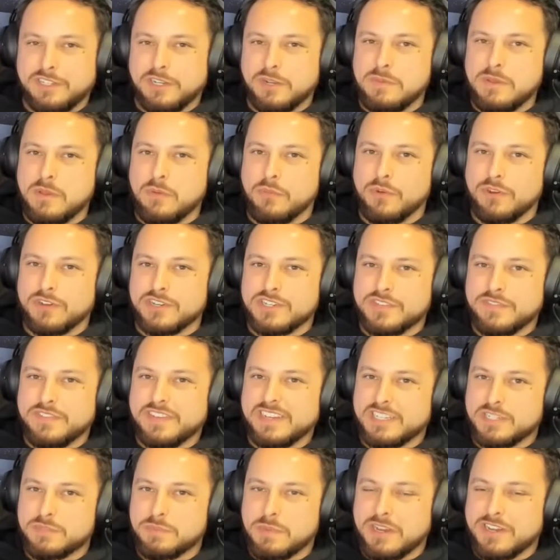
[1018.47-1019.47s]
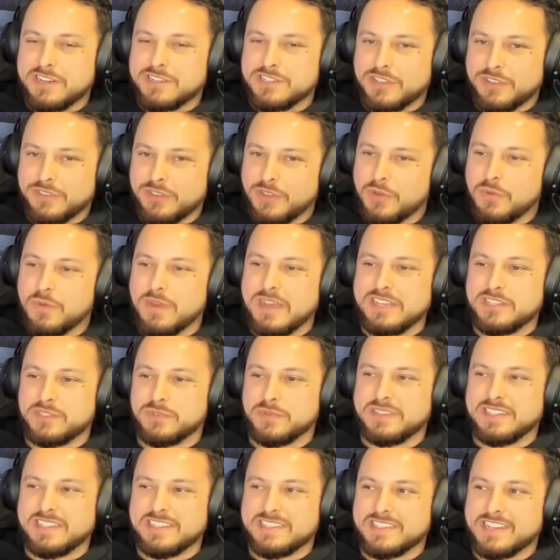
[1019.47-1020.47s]
bit worse of an experience on the Quest
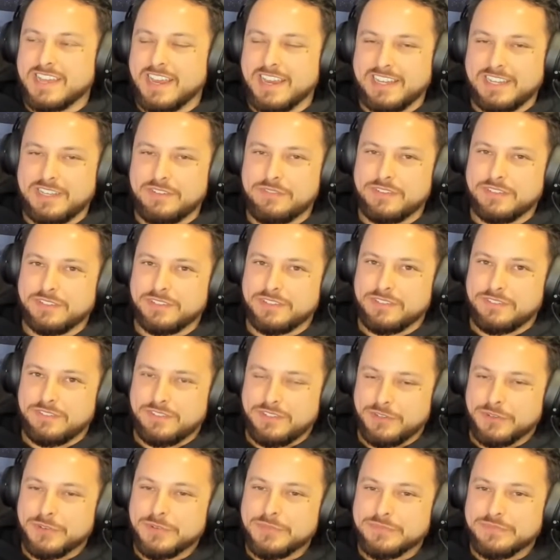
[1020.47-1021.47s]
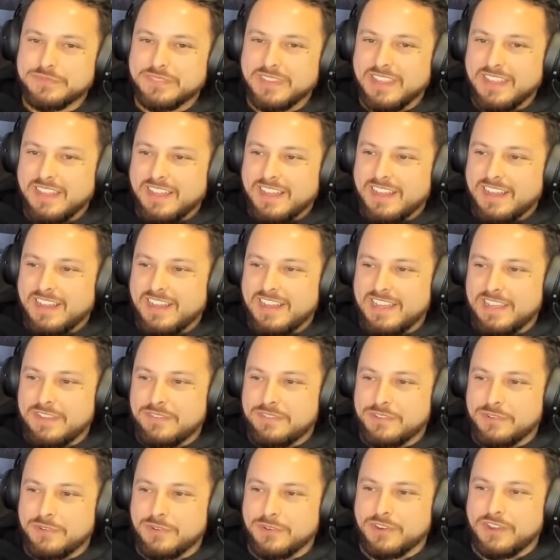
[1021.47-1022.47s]
with its tiny field of view.
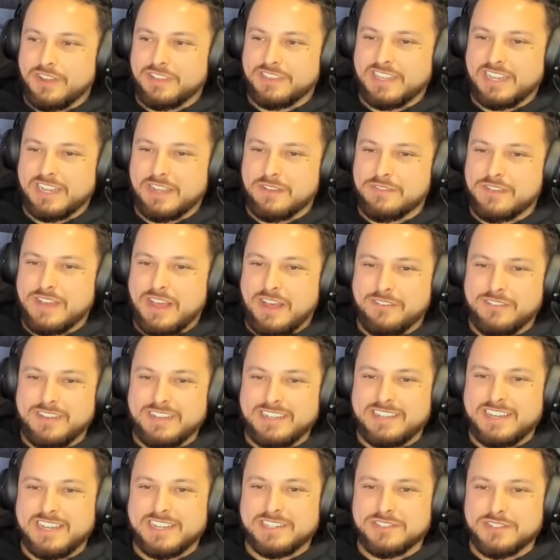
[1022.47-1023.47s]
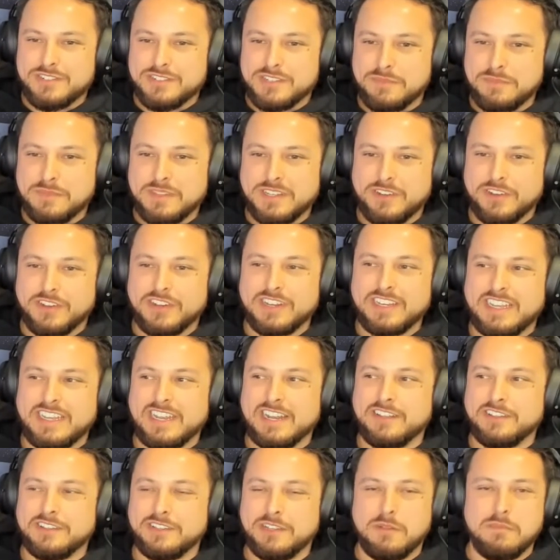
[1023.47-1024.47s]
If you were on like a Valve Index or something, you're going
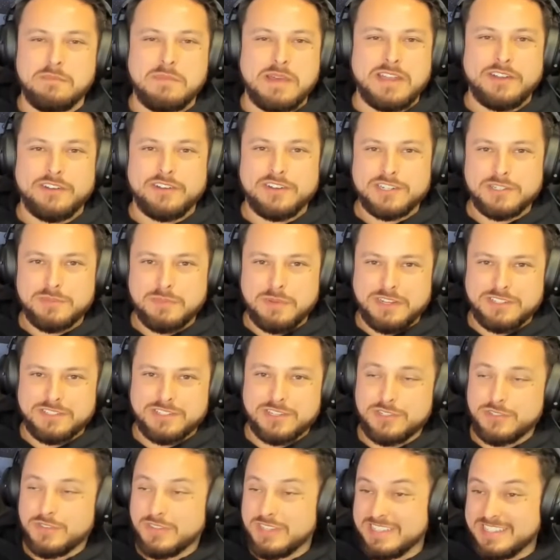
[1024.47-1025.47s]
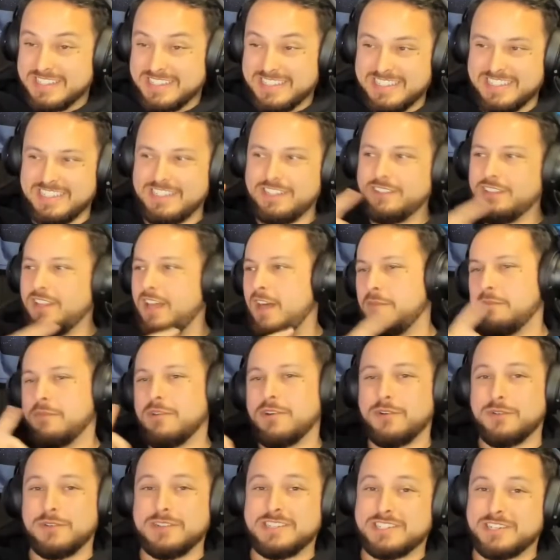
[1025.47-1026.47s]
a little better experience because you can see a lot
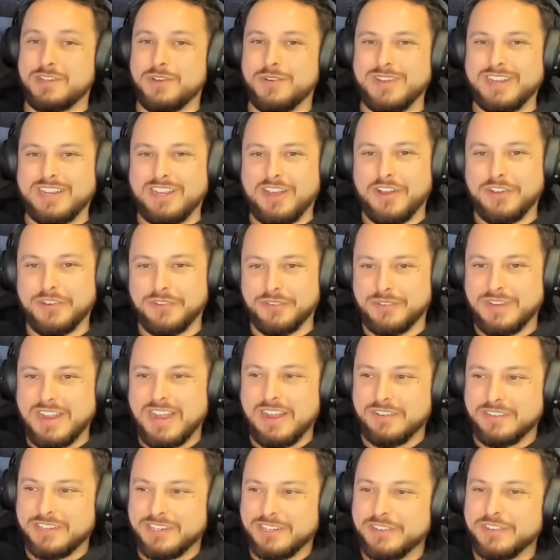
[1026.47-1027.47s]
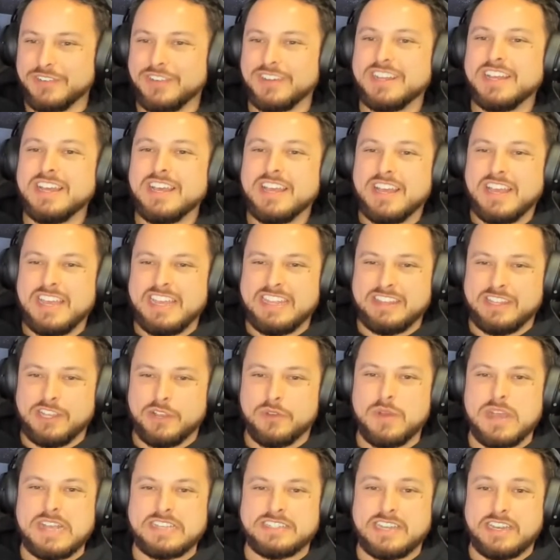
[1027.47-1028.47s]
more what's going on around you. In the
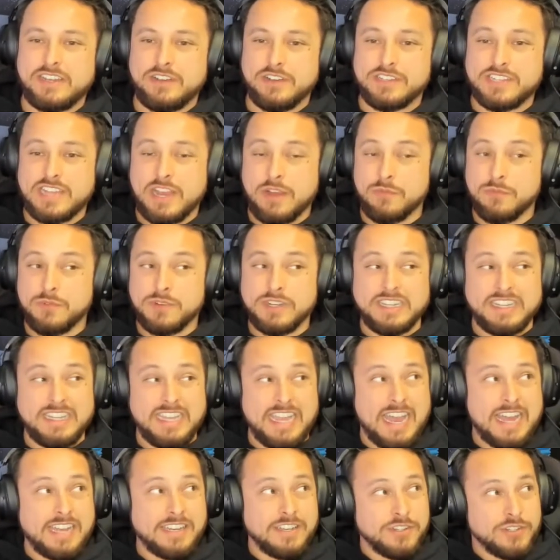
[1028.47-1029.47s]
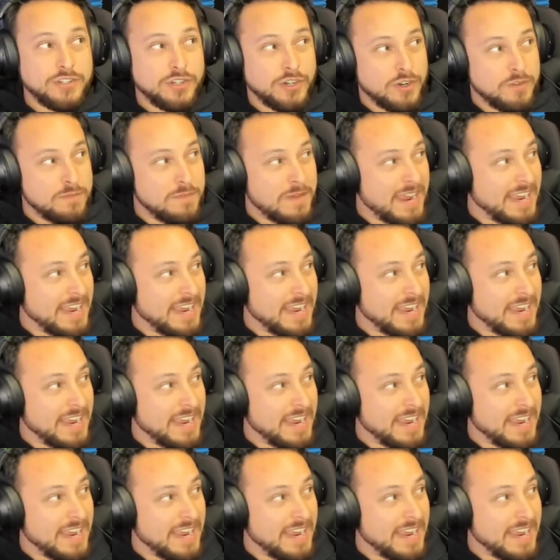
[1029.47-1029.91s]
Quest, I noticed I really had to turn my